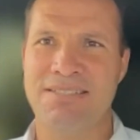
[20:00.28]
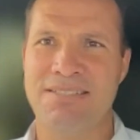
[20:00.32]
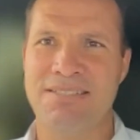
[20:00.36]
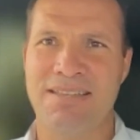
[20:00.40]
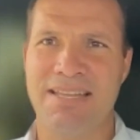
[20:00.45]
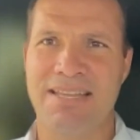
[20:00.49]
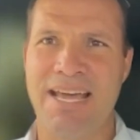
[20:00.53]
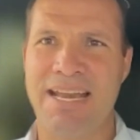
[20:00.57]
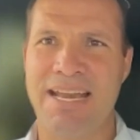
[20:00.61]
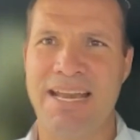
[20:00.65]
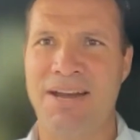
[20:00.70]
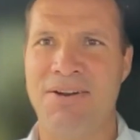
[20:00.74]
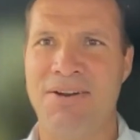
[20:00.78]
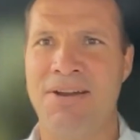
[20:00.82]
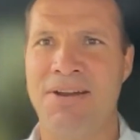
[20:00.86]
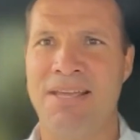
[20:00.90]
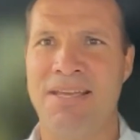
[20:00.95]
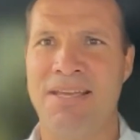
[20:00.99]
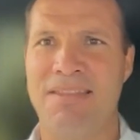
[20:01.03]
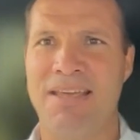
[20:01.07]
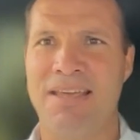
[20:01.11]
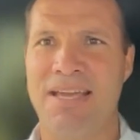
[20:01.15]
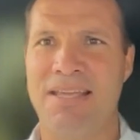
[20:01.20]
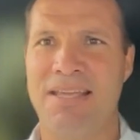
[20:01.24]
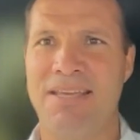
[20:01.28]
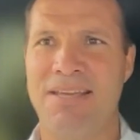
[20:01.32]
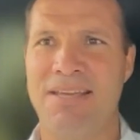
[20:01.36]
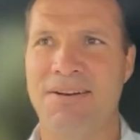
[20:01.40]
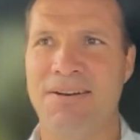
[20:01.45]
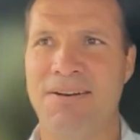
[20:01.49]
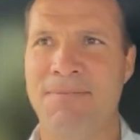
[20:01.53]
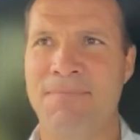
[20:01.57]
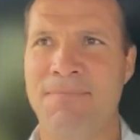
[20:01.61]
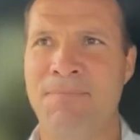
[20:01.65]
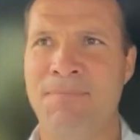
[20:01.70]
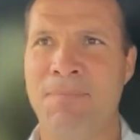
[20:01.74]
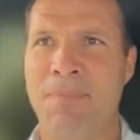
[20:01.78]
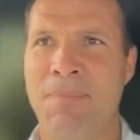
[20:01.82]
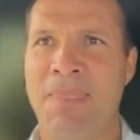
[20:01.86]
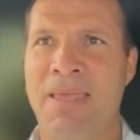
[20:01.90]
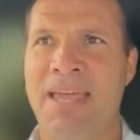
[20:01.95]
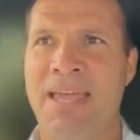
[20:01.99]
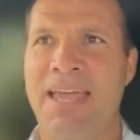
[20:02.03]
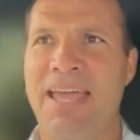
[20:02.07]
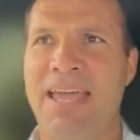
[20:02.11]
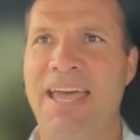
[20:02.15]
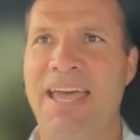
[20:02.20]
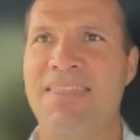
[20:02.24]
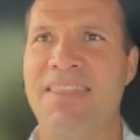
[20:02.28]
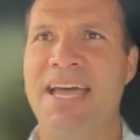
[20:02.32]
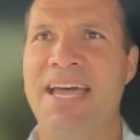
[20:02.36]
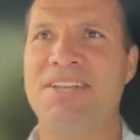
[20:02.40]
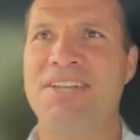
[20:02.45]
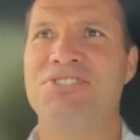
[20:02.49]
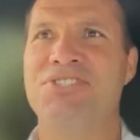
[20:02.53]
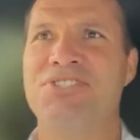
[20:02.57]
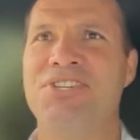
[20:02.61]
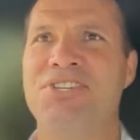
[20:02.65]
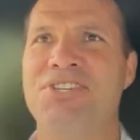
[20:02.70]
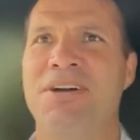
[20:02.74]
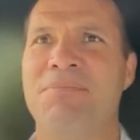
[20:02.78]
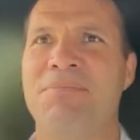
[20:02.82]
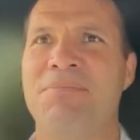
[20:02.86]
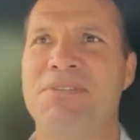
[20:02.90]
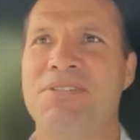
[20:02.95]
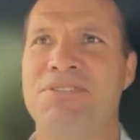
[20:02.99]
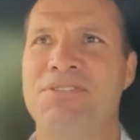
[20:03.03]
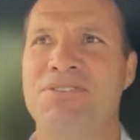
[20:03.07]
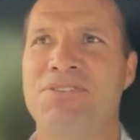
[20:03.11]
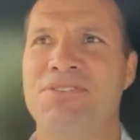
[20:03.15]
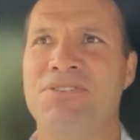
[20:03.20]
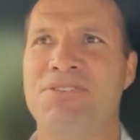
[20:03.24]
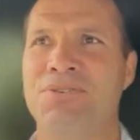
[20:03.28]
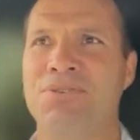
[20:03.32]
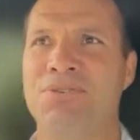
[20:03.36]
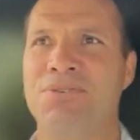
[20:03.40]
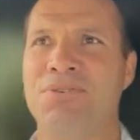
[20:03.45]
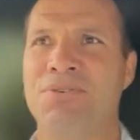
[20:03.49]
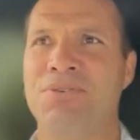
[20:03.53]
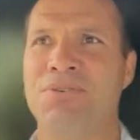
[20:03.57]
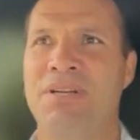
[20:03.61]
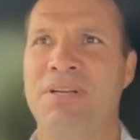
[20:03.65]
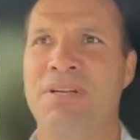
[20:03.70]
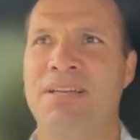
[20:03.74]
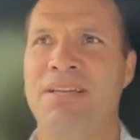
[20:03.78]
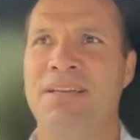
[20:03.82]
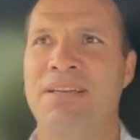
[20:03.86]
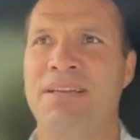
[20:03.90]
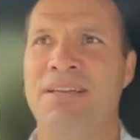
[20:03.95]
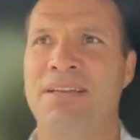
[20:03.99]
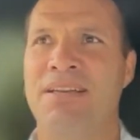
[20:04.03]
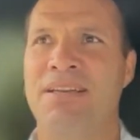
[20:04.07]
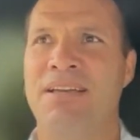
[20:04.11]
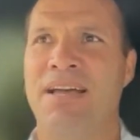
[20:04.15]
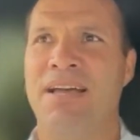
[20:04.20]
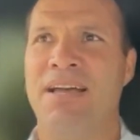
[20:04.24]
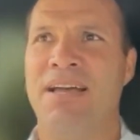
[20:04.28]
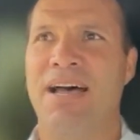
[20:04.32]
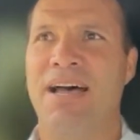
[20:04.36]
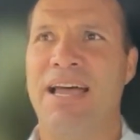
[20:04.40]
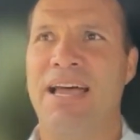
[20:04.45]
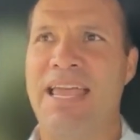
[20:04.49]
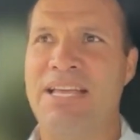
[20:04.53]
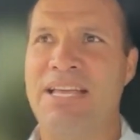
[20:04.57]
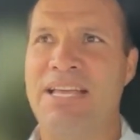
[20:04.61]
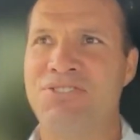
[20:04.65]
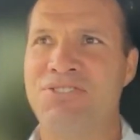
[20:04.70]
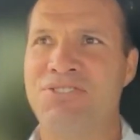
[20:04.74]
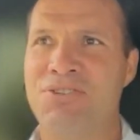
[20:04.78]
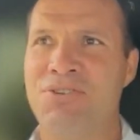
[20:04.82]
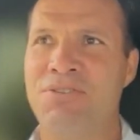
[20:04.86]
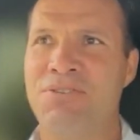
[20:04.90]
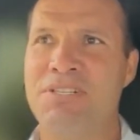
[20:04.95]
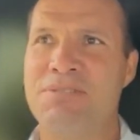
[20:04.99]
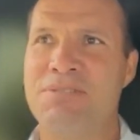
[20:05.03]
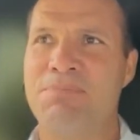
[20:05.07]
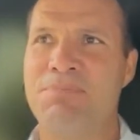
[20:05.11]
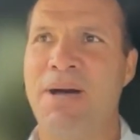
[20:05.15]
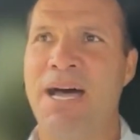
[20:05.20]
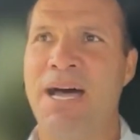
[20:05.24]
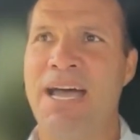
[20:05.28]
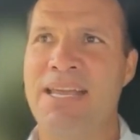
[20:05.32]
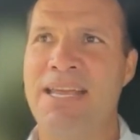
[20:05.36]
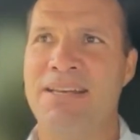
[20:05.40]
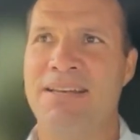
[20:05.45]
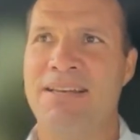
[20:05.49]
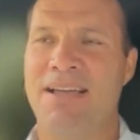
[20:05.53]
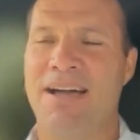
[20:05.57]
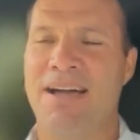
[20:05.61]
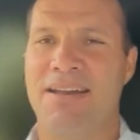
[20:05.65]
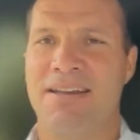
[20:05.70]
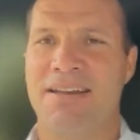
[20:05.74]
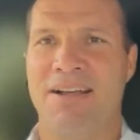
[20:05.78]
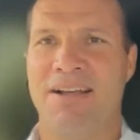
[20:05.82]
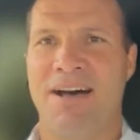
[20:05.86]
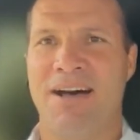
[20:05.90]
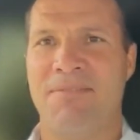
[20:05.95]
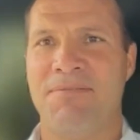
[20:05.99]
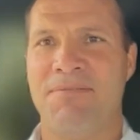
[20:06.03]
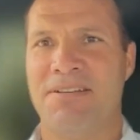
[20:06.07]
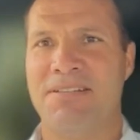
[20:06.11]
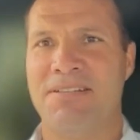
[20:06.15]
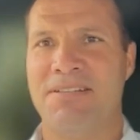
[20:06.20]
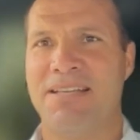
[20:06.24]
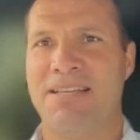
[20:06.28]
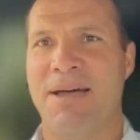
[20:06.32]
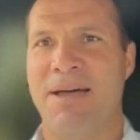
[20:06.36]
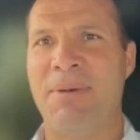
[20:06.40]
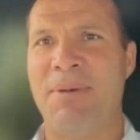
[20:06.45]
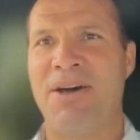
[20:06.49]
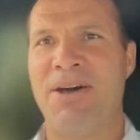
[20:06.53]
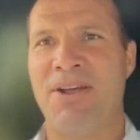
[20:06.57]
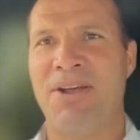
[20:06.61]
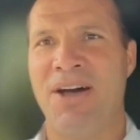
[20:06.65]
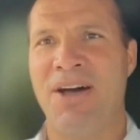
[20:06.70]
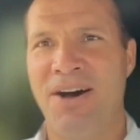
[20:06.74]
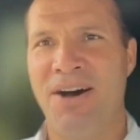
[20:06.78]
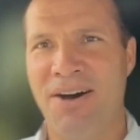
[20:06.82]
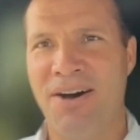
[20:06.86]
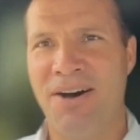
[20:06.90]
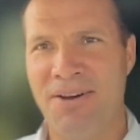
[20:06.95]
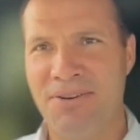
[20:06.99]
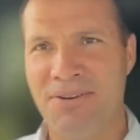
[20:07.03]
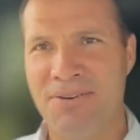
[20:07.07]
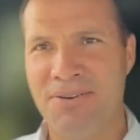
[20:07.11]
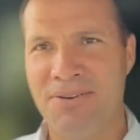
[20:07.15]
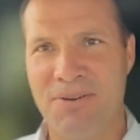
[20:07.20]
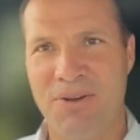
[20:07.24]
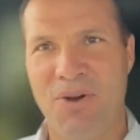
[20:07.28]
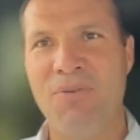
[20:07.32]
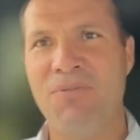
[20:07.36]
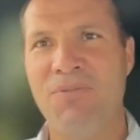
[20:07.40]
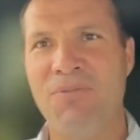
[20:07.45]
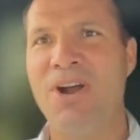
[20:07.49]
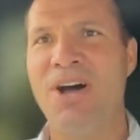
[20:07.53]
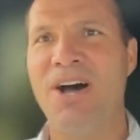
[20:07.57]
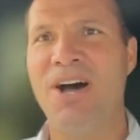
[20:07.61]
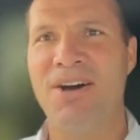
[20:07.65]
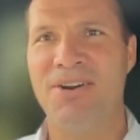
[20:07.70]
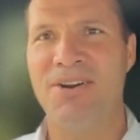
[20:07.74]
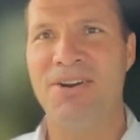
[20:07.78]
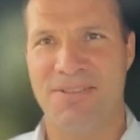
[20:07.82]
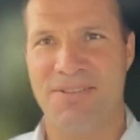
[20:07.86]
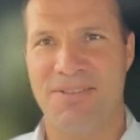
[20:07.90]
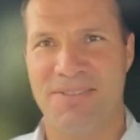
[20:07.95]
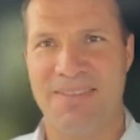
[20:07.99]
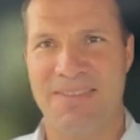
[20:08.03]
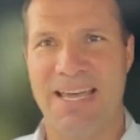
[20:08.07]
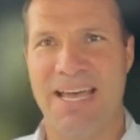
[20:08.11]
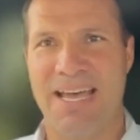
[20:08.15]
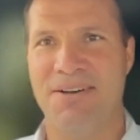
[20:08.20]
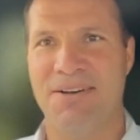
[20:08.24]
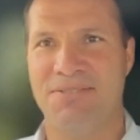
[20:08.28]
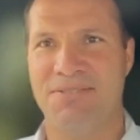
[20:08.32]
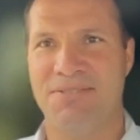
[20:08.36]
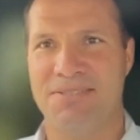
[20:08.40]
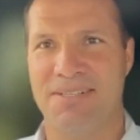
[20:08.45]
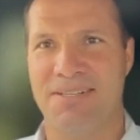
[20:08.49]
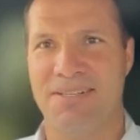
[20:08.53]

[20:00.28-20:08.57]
in that area that year. And that jumped to, as soon as Biden got in office, about over 100,000.